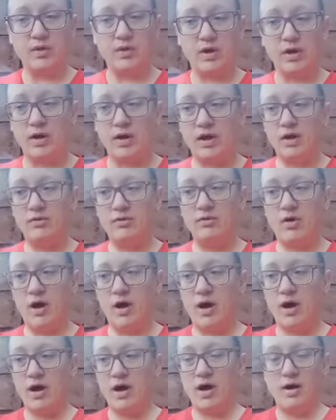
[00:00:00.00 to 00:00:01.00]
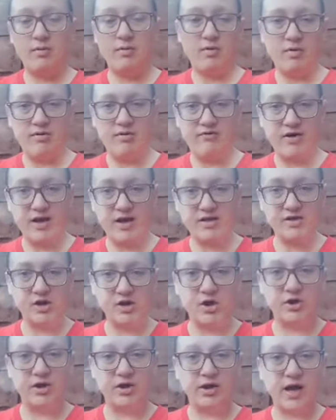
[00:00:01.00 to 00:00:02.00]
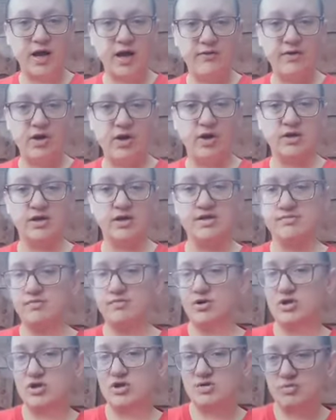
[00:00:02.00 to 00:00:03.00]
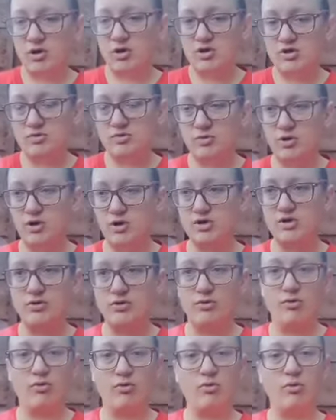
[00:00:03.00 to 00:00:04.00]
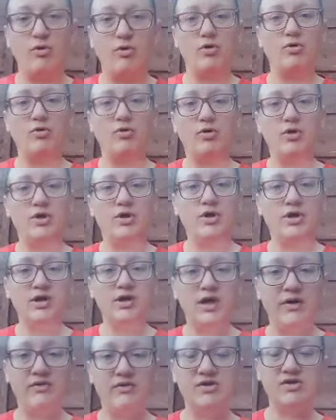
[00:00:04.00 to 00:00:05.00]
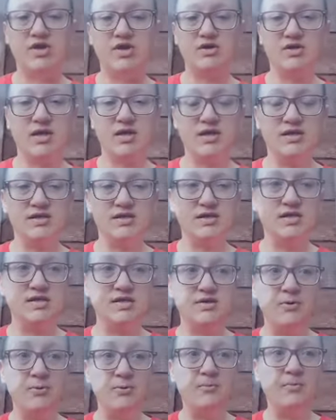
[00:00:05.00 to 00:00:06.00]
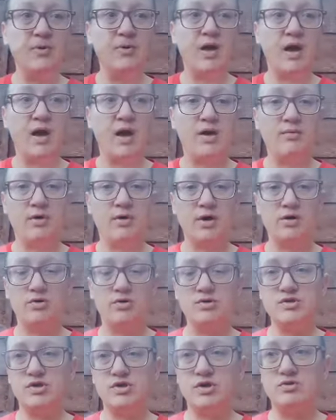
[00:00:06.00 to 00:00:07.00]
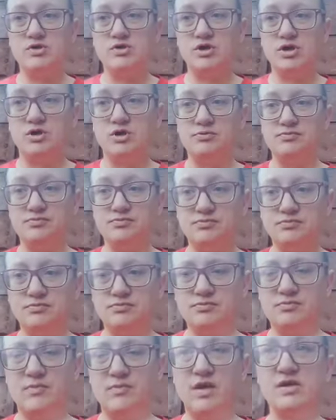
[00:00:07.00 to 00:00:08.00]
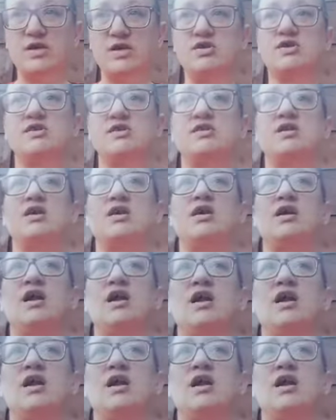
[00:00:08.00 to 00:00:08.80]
You know, I face on, I carry on as much as possible as normal circumstances. And what I also do is I just sit and